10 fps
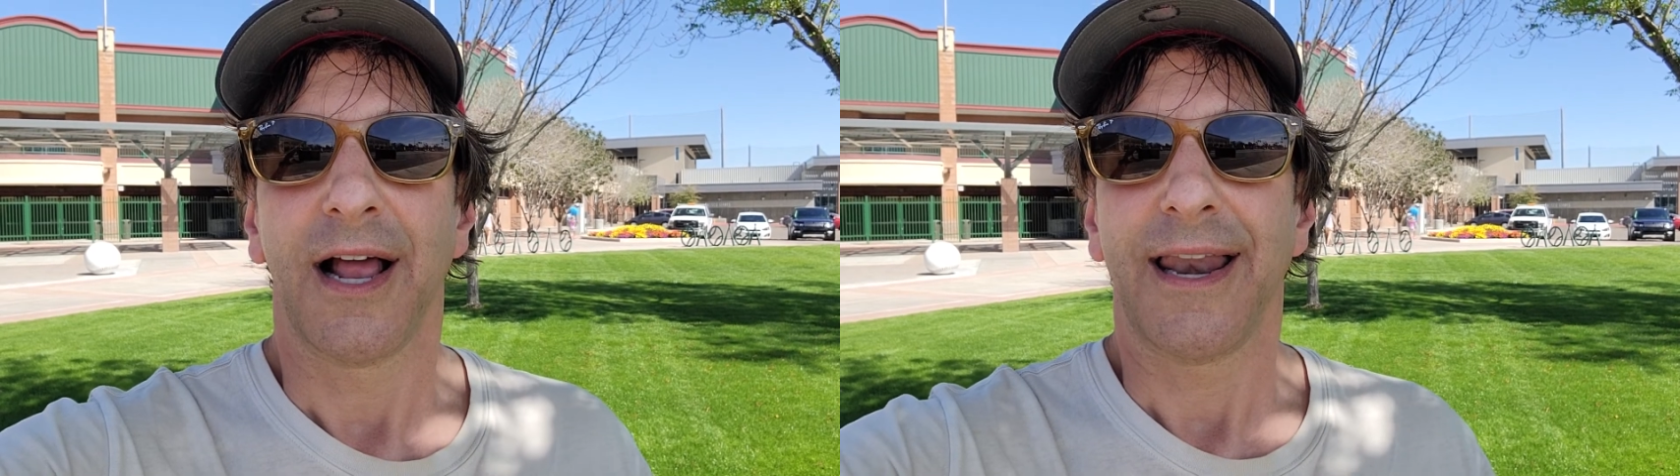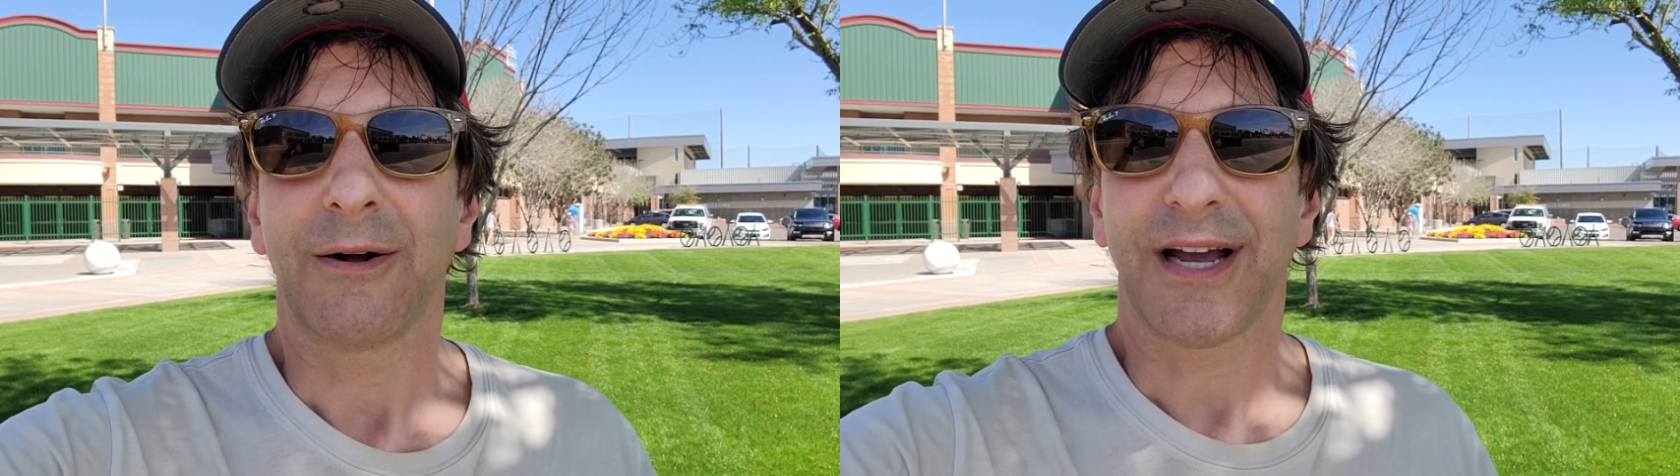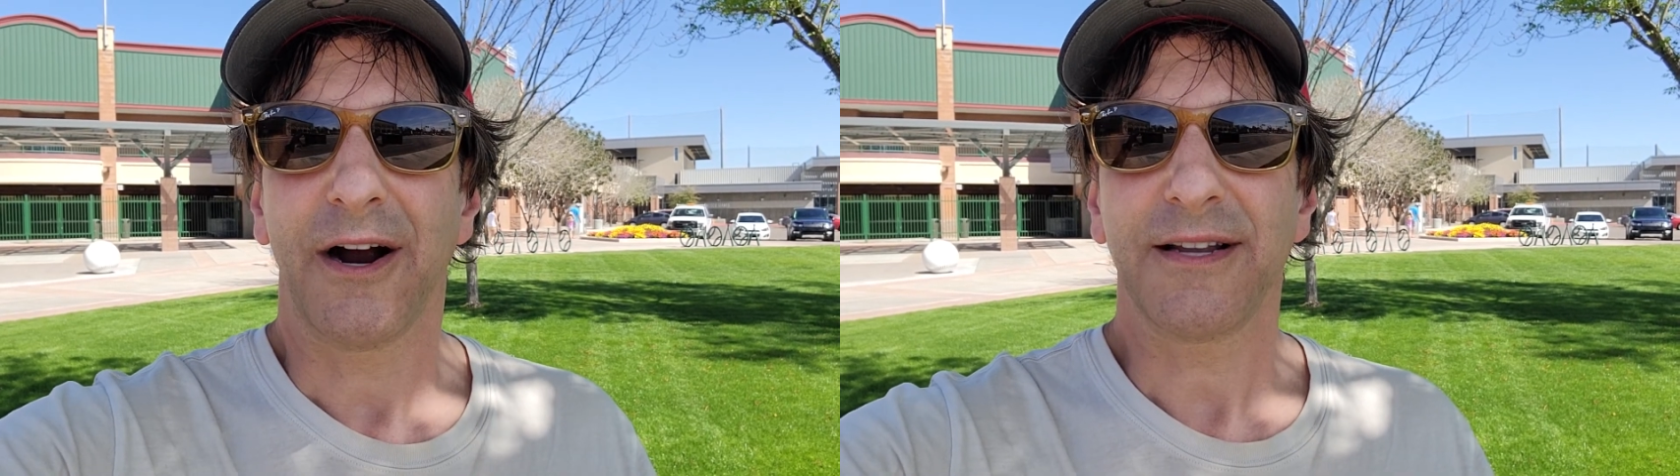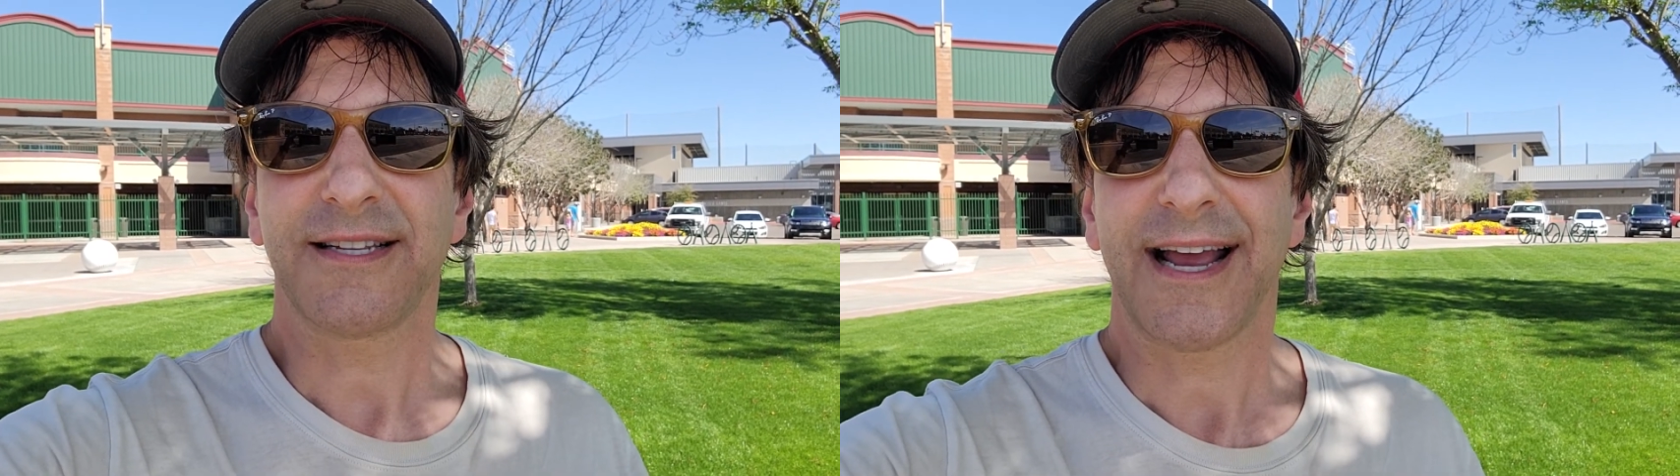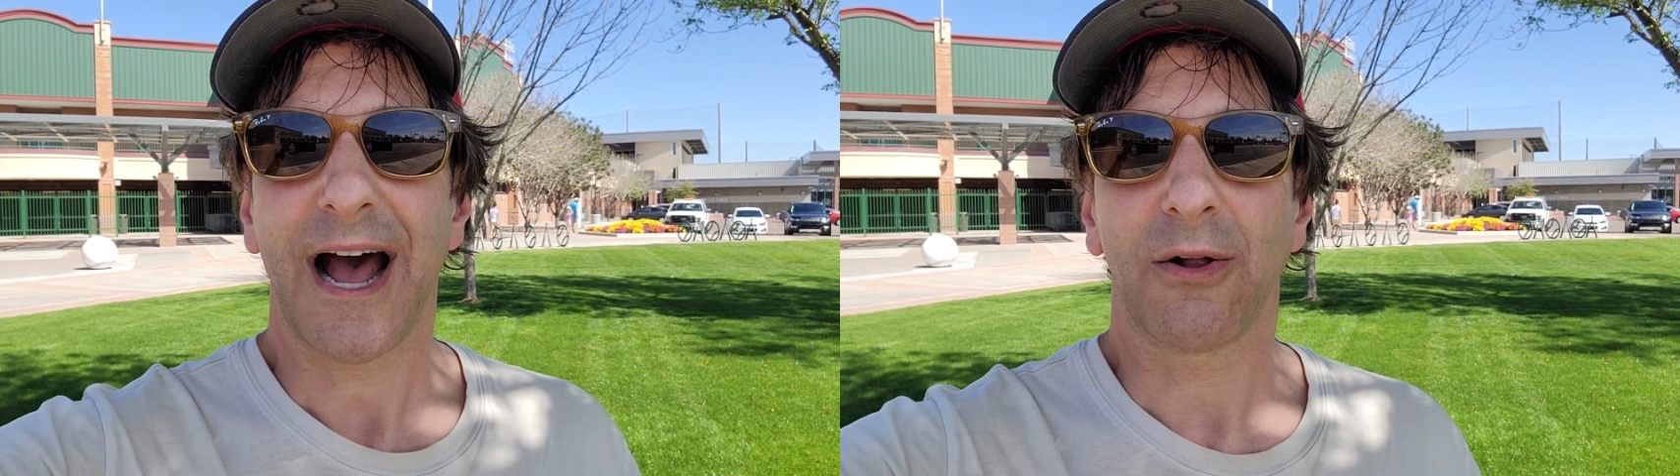Now it's hard to
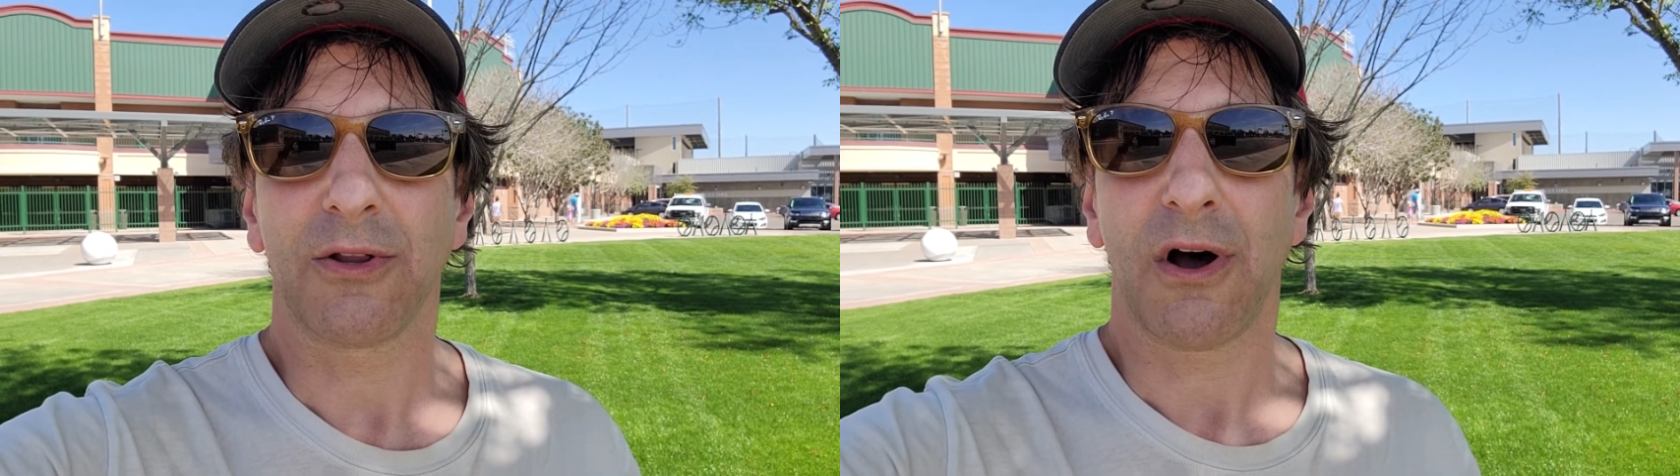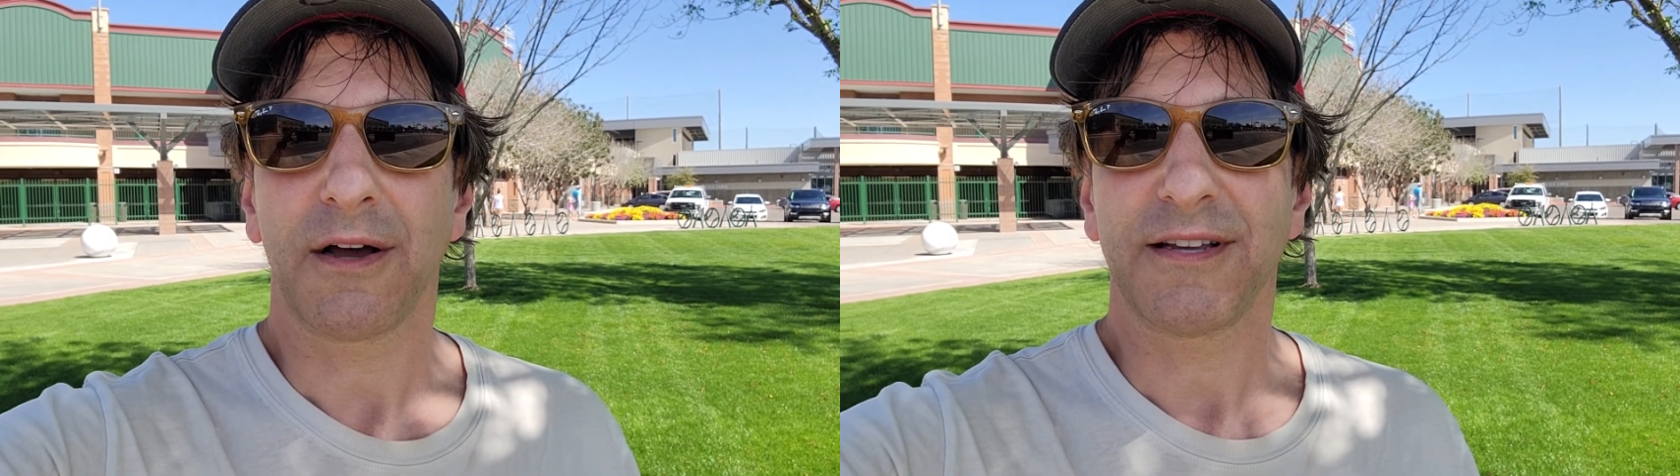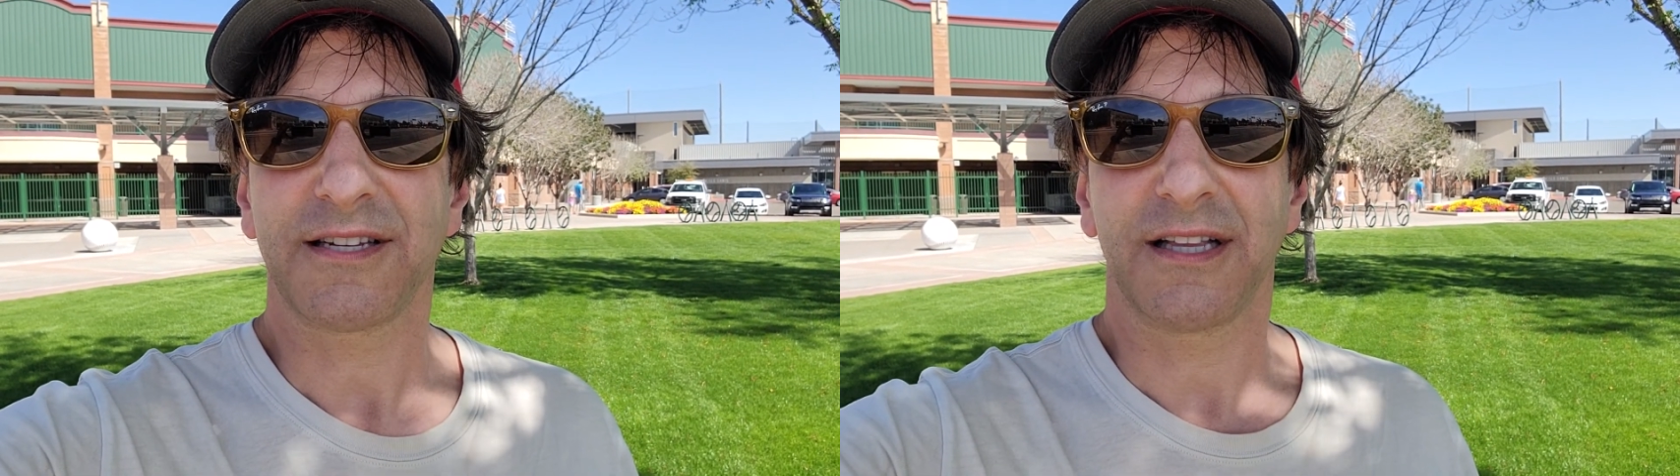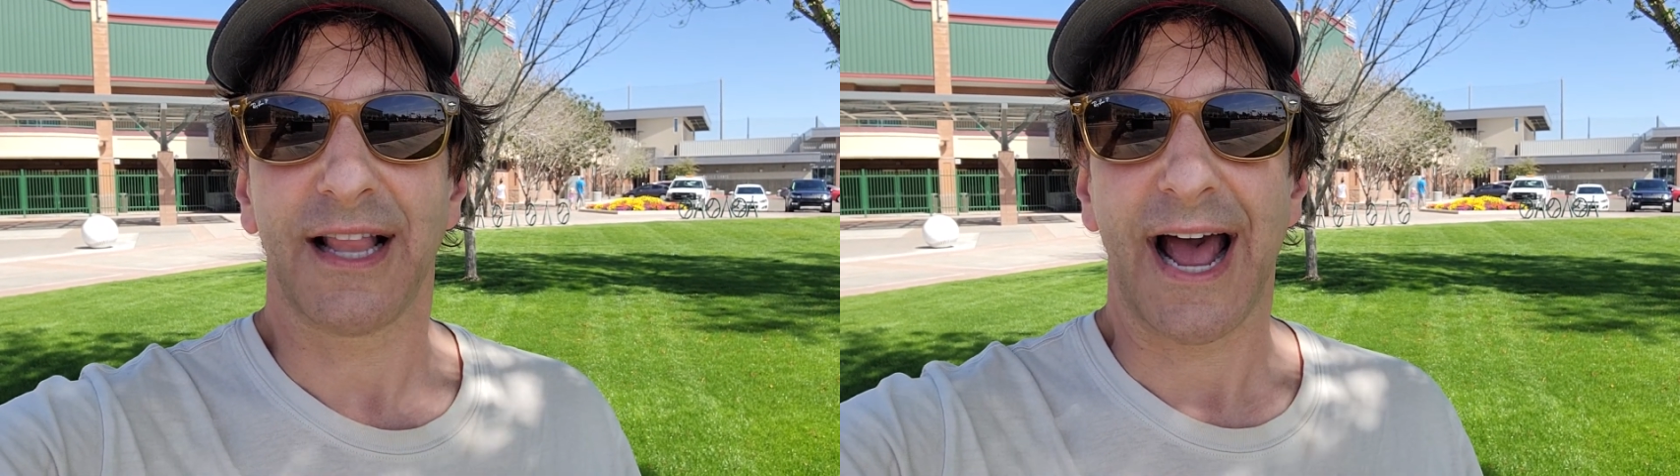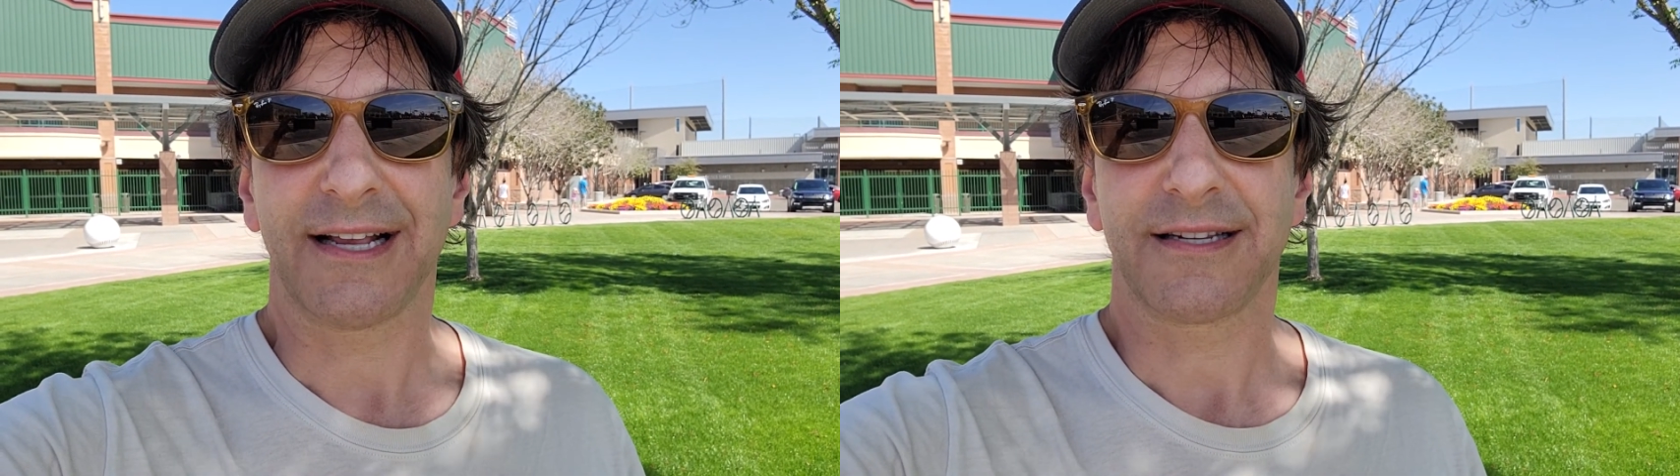say how long this could
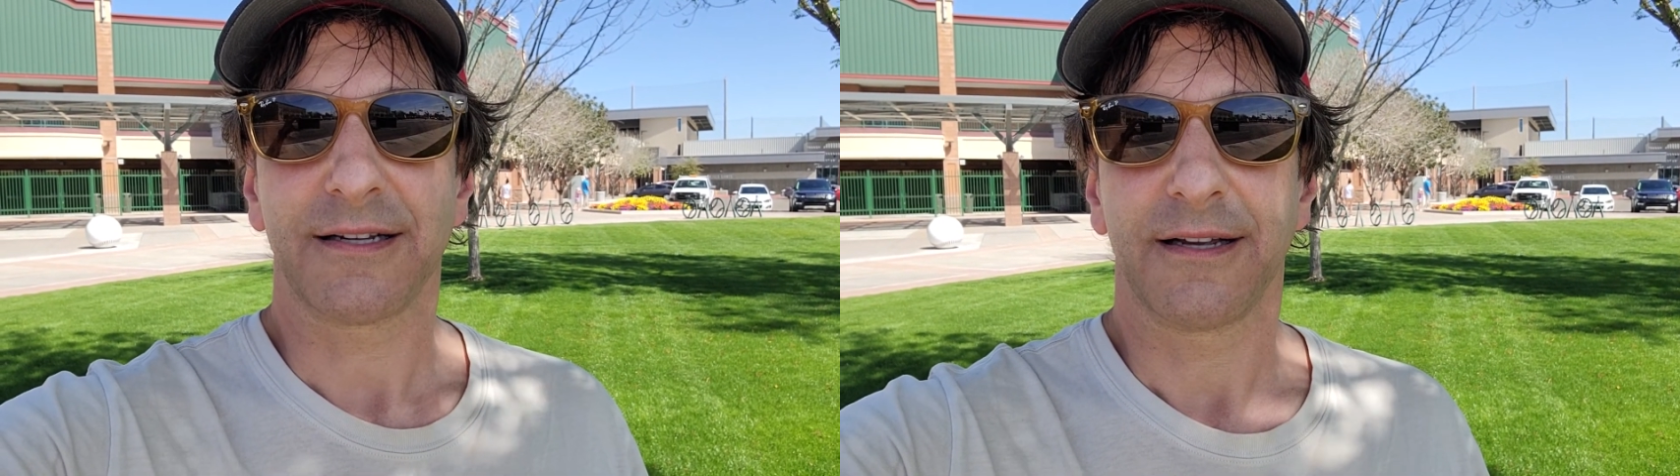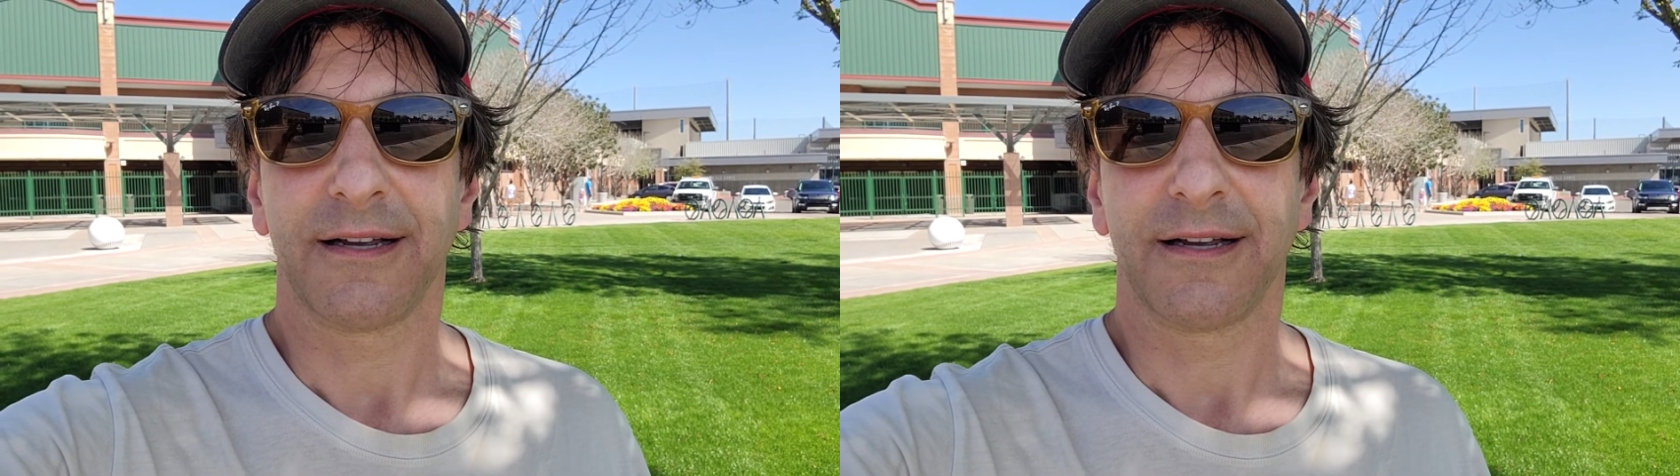last,